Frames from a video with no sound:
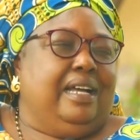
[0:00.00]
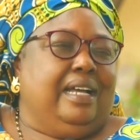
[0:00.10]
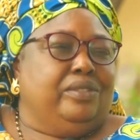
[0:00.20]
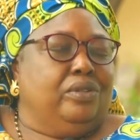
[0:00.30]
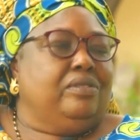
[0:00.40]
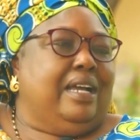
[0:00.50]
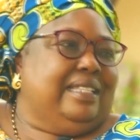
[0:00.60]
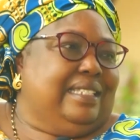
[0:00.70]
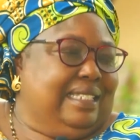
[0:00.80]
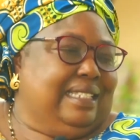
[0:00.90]
I told you I
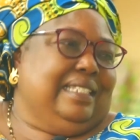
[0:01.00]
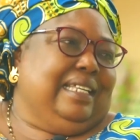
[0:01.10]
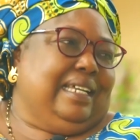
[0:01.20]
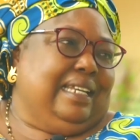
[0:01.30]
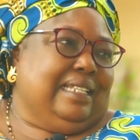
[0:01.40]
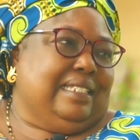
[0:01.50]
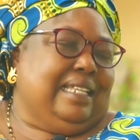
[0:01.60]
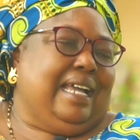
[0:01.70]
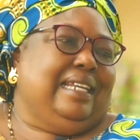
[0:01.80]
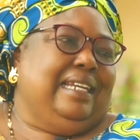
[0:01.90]
sit in the
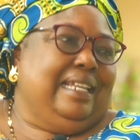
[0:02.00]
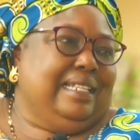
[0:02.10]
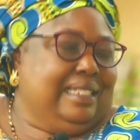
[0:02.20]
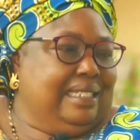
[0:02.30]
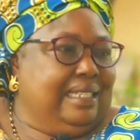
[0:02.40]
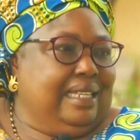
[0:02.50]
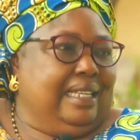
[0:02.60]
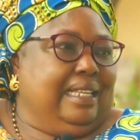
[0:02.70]
class. I learned